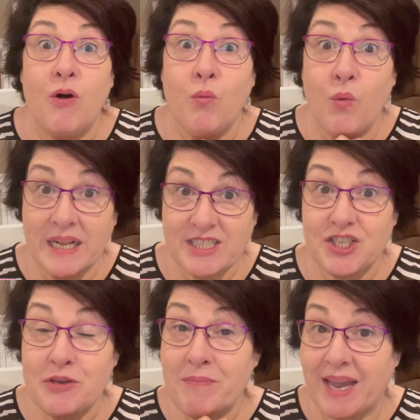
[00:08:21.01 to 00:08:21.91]

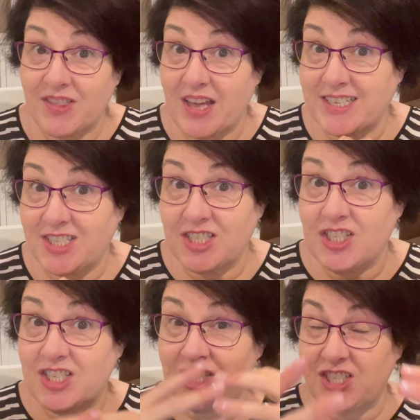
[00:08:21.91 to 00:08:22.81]
once you make that decision
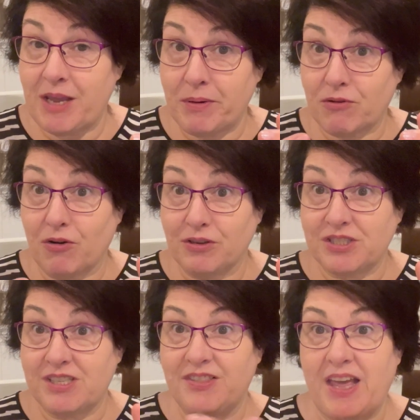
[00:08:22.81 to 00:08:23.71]
to step
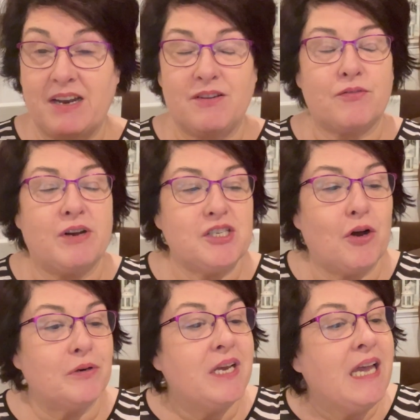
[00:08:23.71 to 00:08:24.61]
across that
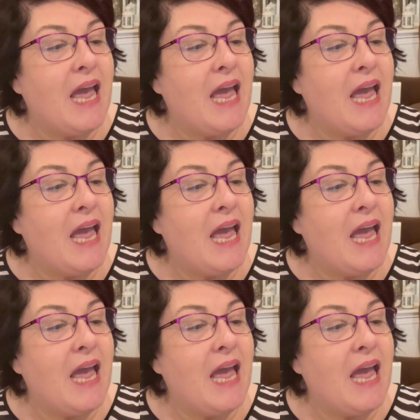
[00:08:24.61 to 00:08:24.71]
threshold.